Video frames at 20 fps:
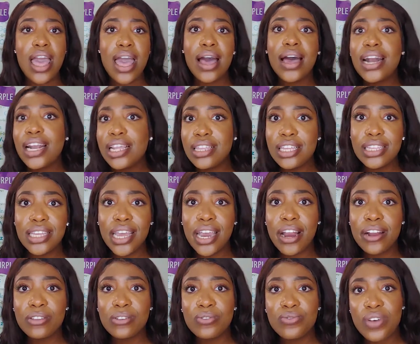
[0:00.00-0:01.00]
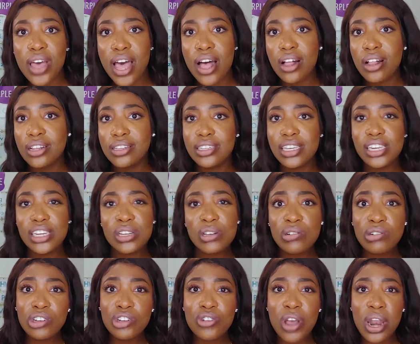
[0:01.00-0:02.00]
How do you think the character felt? You know, I'm
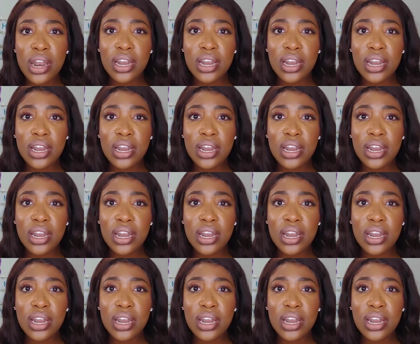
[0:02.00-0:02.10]
just trying